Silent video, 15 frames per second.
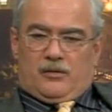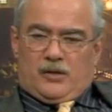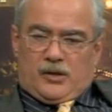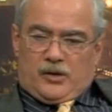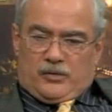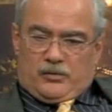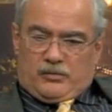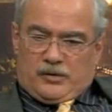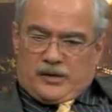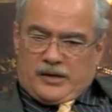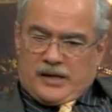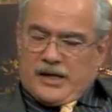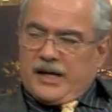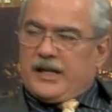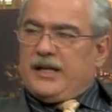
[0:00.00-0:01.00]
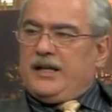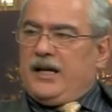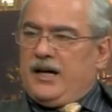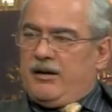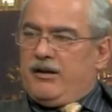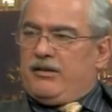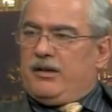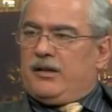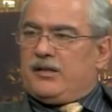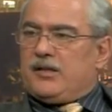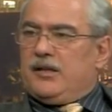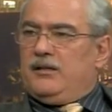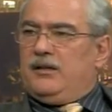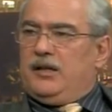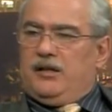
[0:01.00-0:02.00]
Aryan
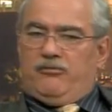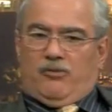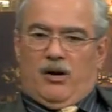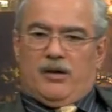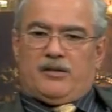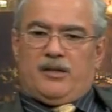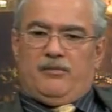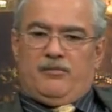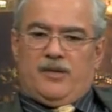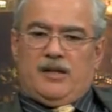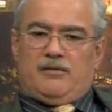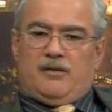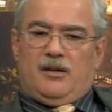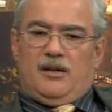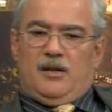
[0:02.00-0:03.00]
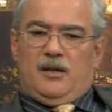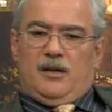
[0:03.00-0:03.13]
heretics, and he taught him that